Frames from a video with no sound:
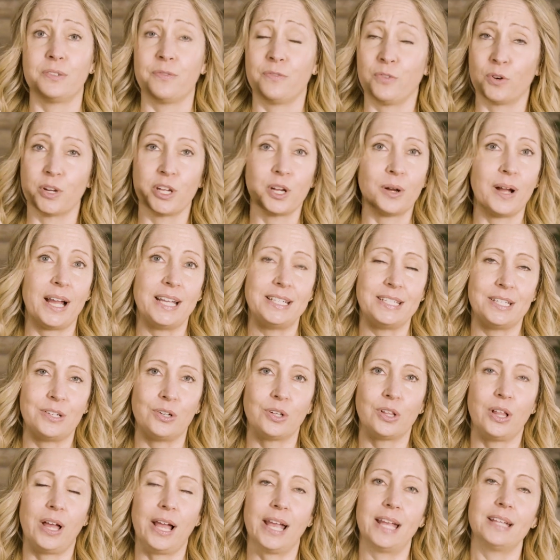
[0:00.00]
for your
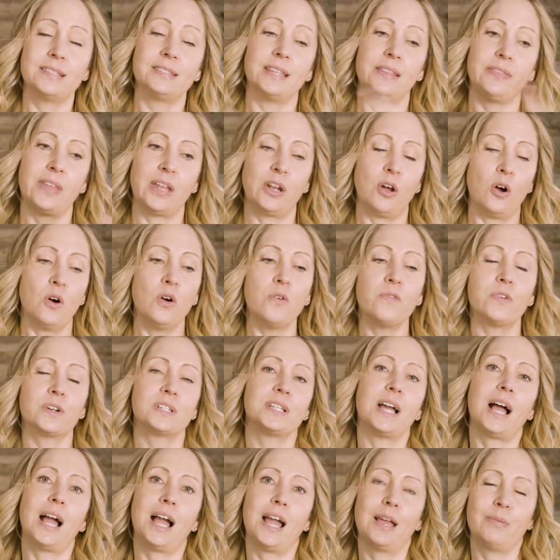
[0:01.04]
ideal clients, and then over
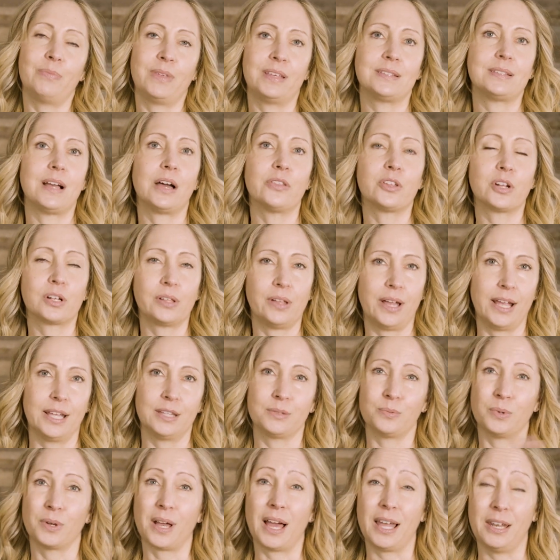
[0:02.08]
time, these other
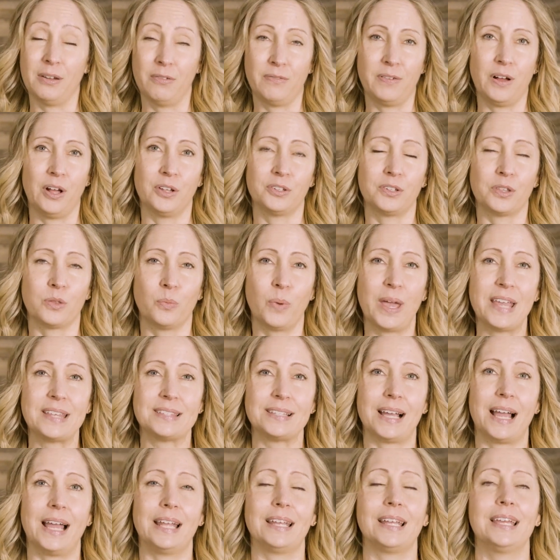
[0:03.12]
clients will kind of fall to the
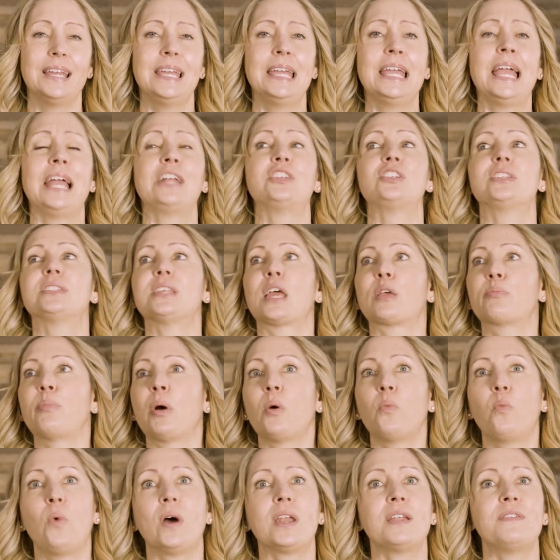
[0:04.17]
wayside. And she's like,
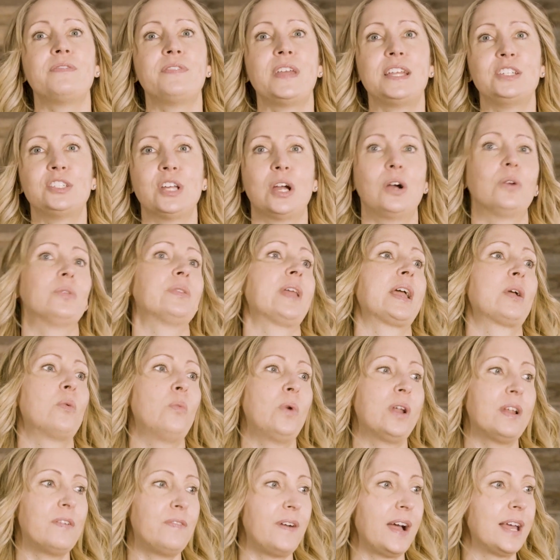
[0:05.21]
but what if they don't? Like,
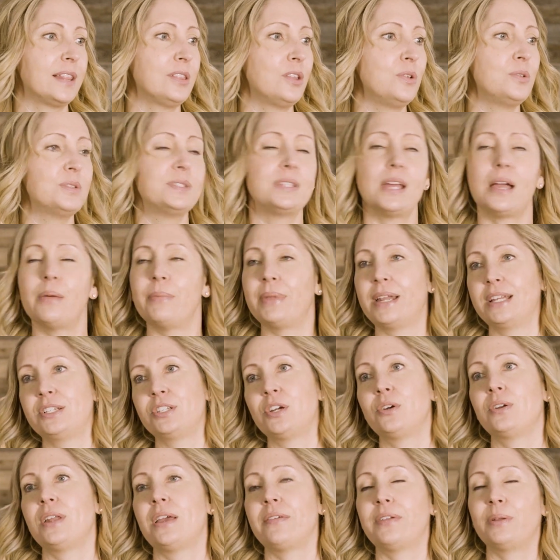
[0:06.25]
what if I lose them and I
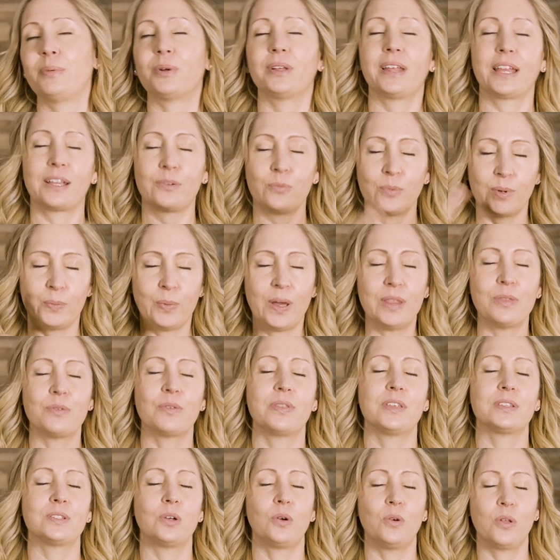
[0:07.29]
don't have any more? Like, we went
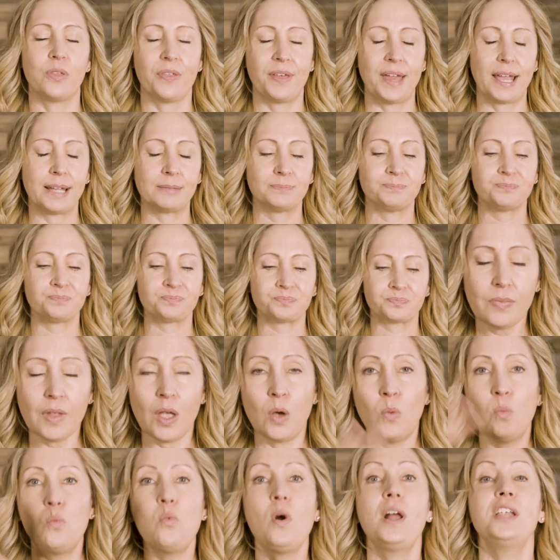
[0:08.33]
through this whole thing.
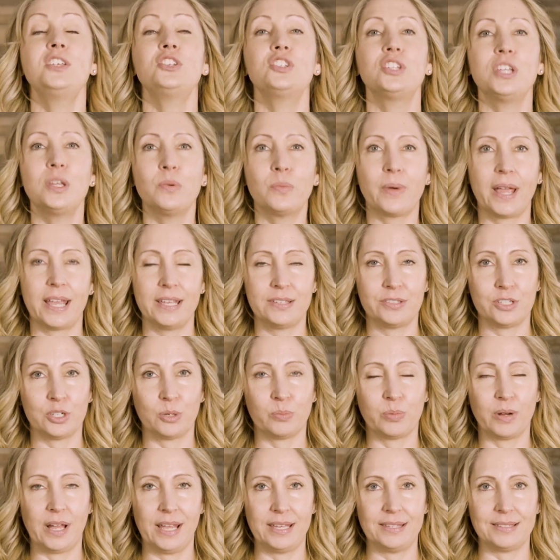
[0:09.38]
Once she raised
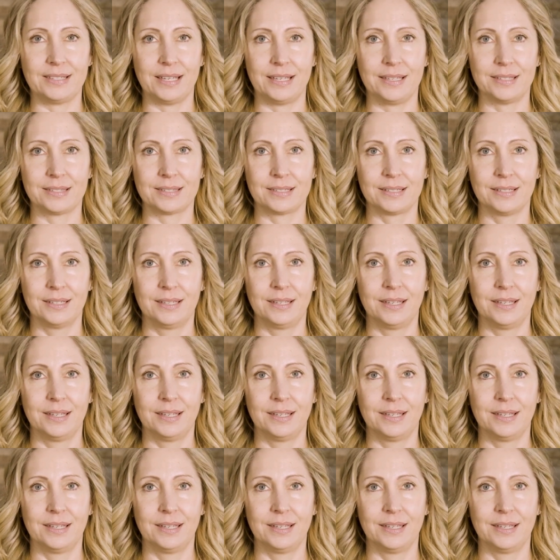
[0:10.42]
her prices